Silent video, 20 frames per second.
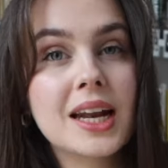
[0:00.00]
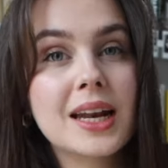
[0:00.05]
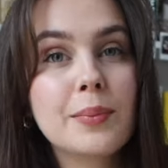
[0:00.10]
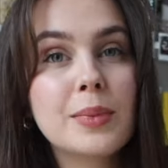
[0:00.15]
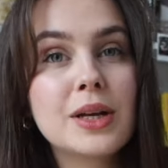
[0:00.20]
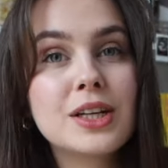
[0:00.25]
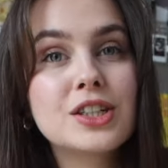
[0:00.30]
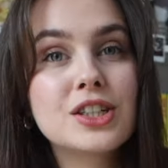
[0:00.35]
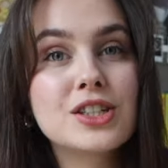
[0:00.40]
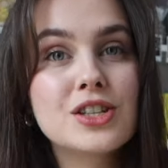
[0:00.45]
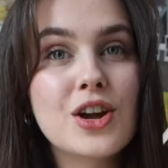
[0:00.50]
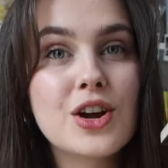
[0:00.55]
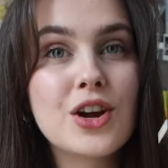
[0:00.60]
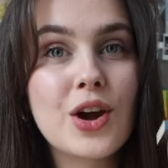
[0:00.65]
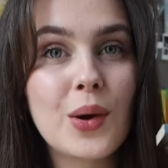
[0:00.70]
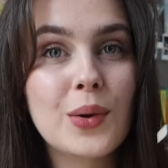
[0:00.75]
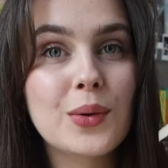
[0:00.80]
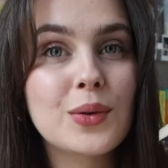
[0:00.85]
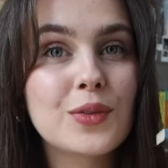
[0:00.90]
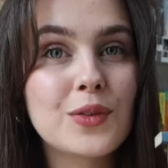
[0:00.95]
let me just
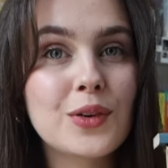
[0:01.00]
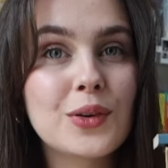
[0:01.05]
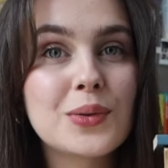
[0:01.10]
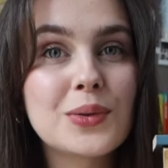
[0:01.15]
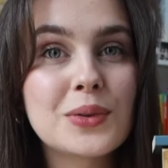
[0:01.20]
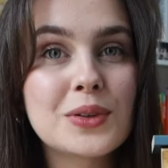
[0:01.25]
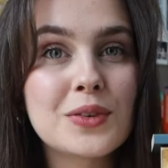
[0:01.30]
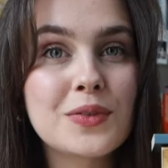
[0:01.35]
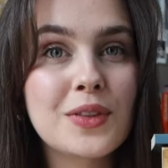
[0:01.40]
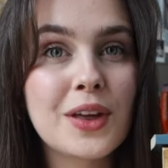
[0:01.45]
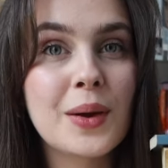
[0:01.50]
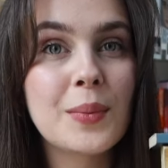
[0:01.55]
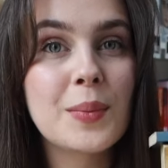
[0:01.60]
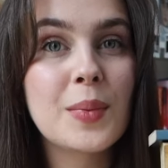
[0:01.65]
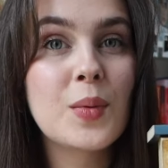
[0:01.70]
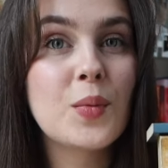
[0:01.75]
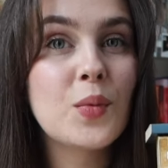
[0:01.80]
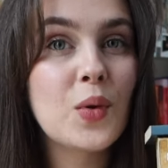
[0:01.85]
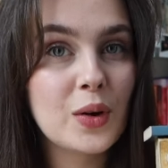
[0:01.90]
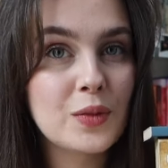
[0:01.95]
go through all of
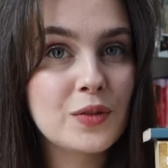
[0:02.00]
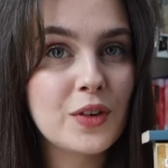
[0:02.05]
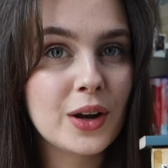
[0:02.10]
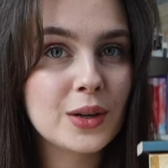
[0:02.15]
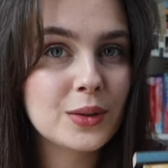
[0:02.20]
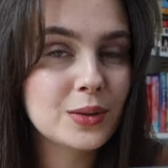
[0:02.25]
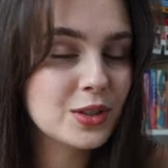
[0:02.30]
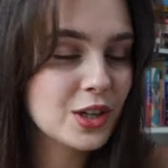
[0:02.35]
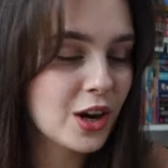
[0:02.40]
them one final